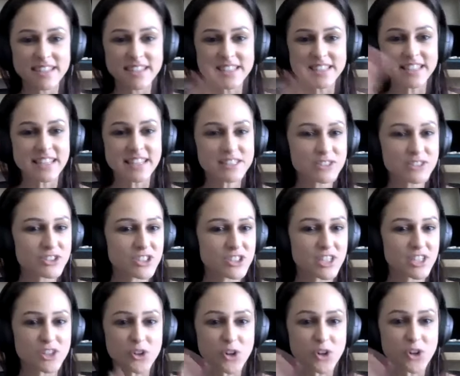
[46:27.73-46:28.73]

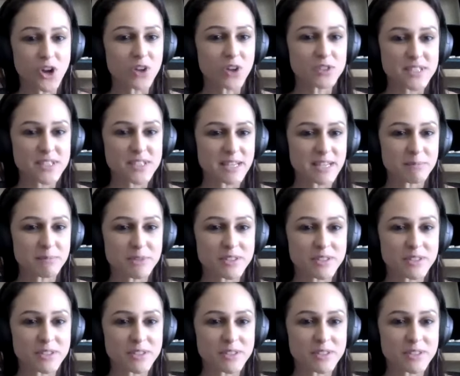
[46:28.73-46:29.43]
analogy and your concept.